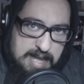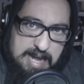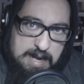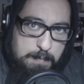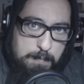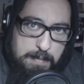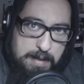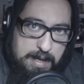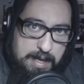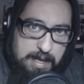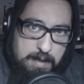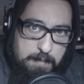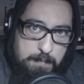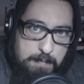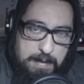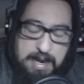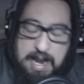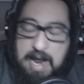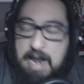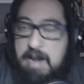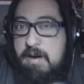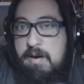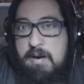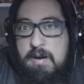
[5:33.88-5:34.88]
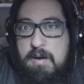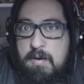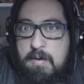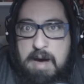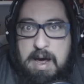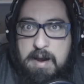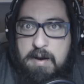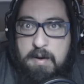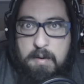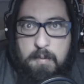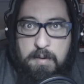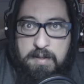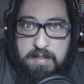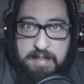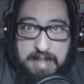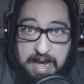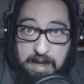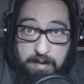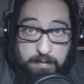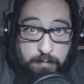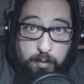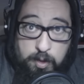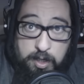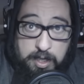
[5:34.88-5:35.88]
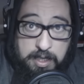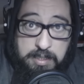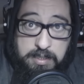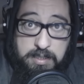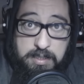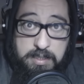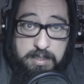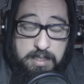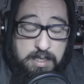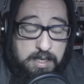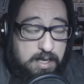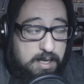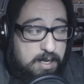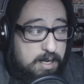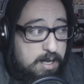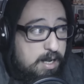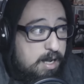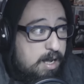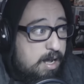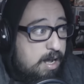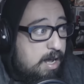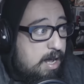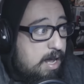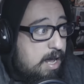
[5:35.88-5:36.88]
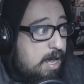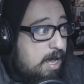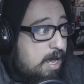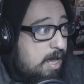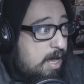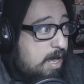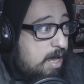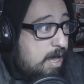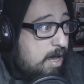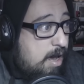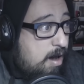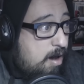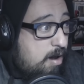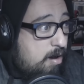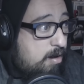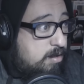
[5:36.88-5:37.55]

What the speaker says: that big. But I don't know. I don't know what that was. I